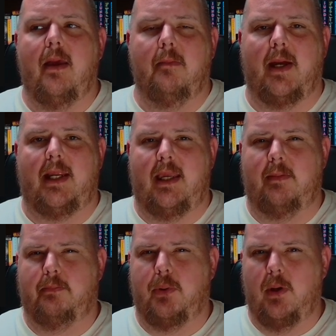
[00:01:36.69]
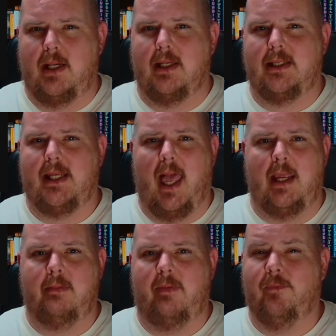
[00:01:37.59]
but he put it
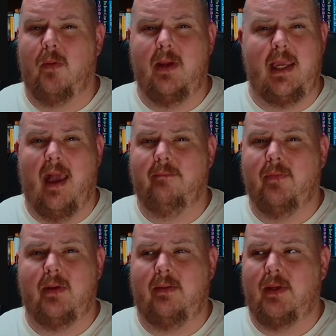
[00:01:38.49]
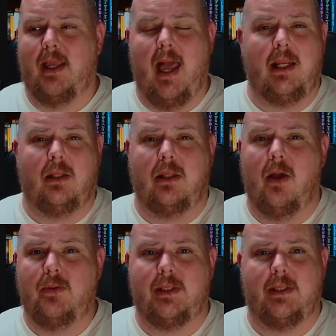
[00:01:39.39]
aside before he ever even got
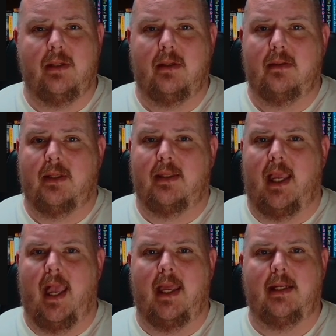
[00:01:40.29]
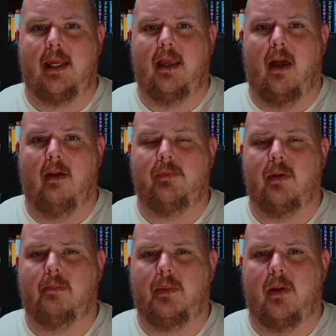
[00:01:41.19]
close to the ending of the
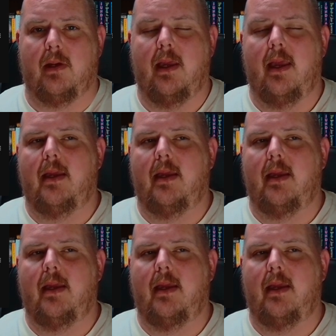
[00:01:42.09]
book.